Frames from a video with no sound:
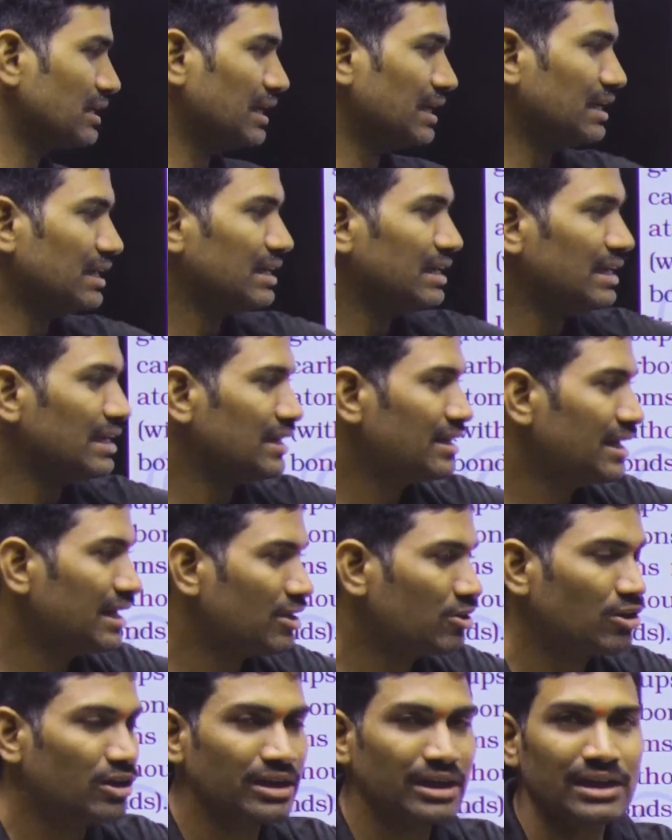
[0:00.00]
and here they are
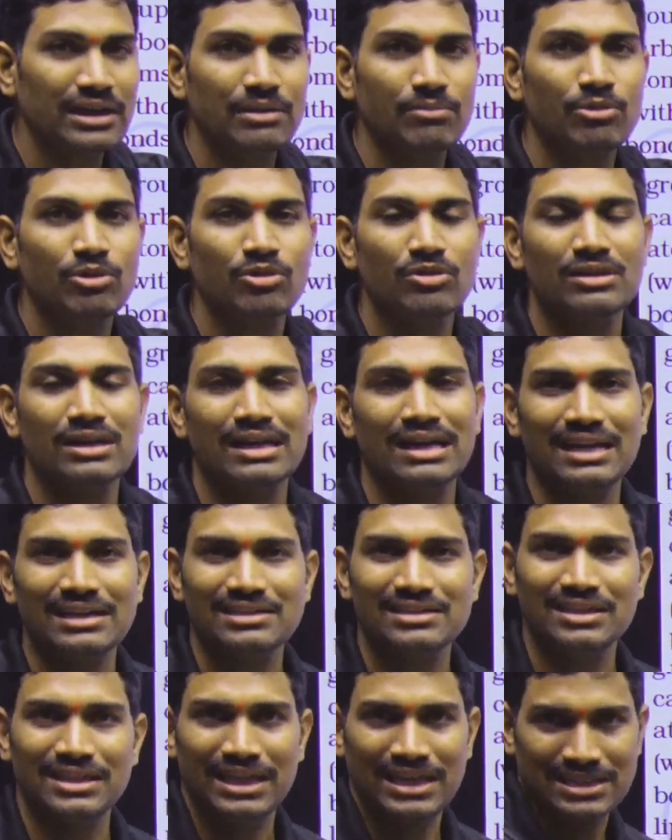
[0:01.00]
talking about that
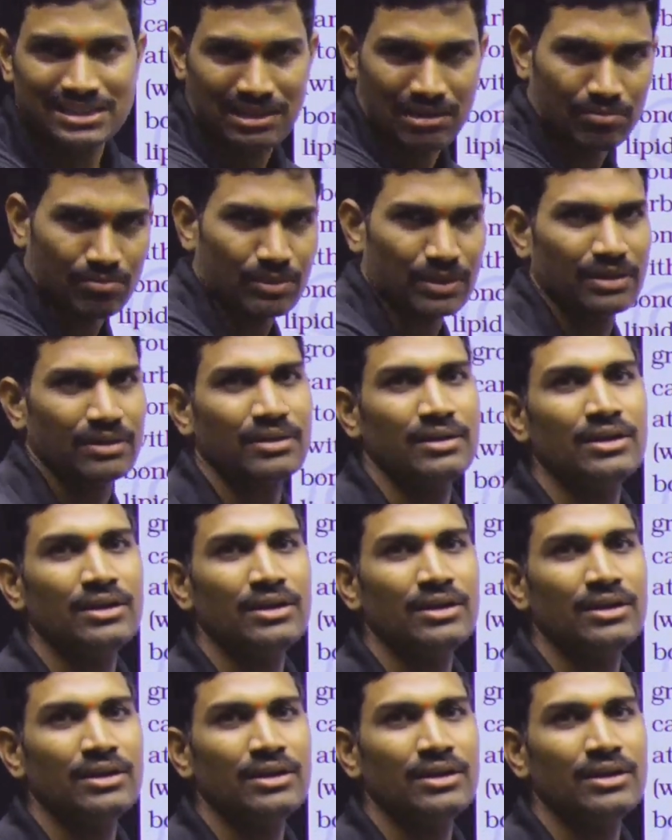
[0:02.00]
lecithin example.